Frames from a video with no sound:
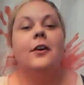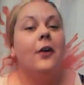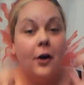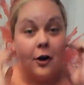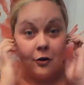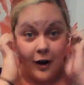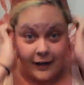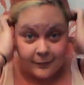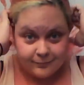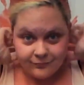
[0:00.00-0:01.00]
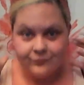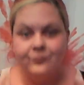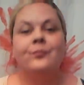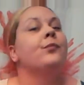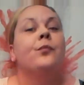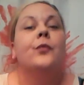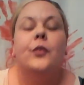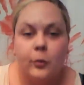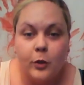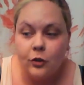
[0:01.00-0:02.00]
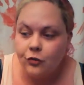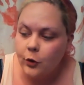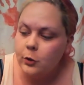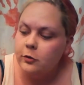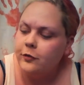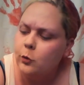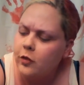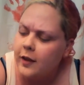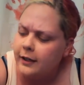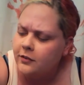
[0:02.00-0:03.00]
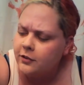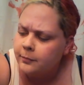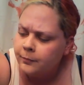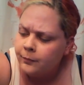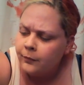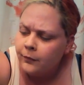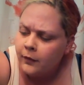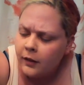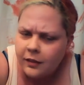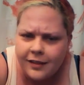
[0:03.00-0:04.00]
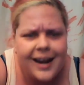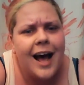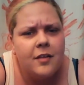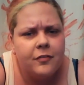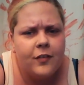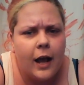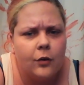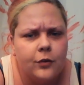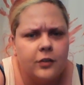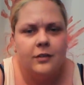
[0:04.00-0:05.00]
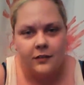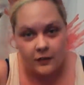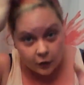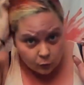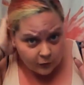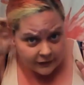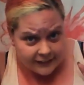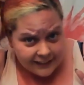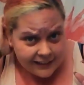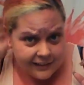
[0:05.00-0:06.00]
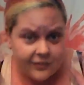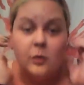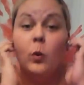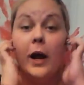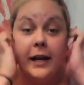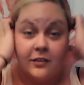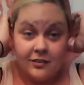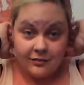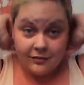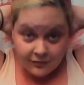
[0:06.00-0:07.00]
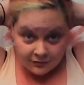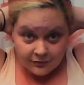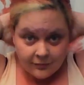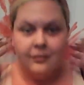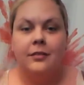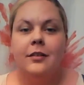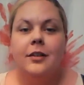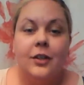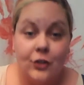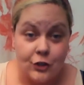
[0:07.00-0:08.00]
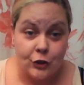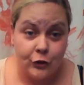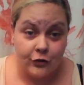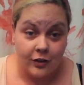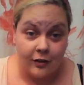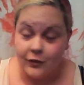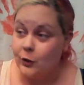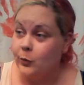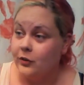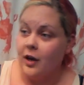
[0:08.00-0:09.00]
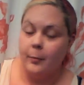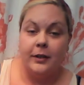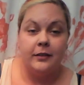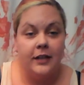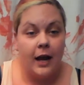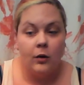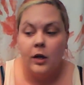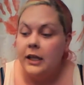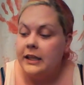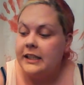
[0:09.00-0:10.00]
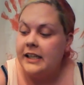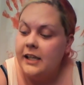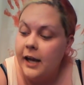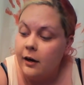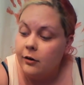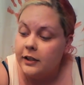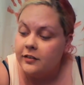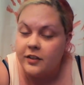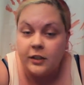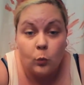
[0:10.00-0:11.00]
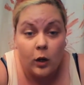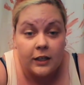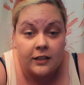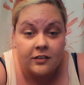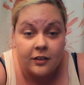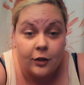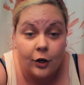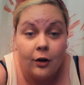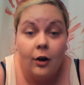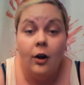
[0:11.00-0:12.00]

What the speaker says: All right. So I'm going to show you a few things that I've found that are really easy ways to turn yourself into a zombie. Now, the key areas that you want to consider